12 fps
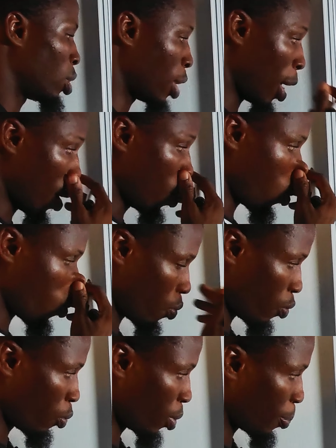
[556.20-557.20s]
Now,
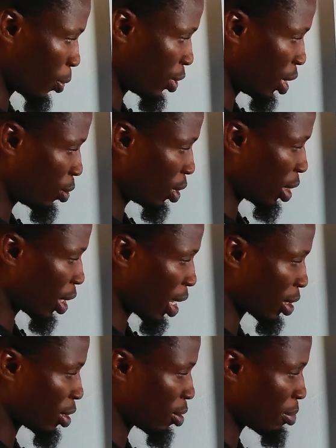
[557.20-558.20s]
we proceed to the
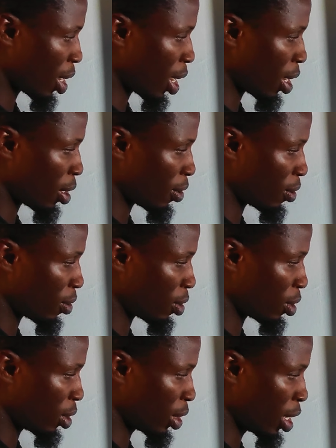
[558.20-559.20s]
last number
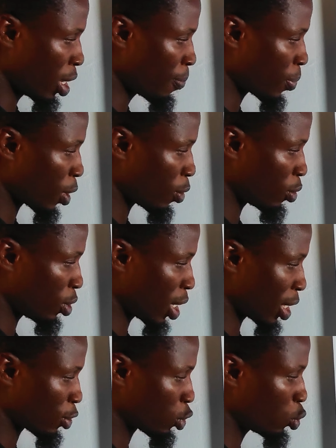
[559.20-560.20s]
here.
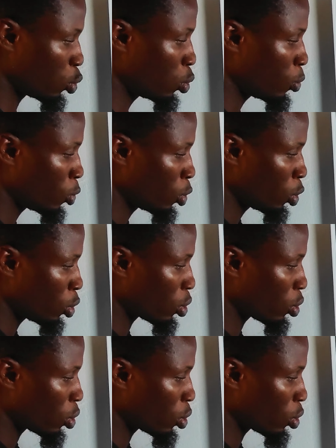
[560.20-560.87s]
That's 2.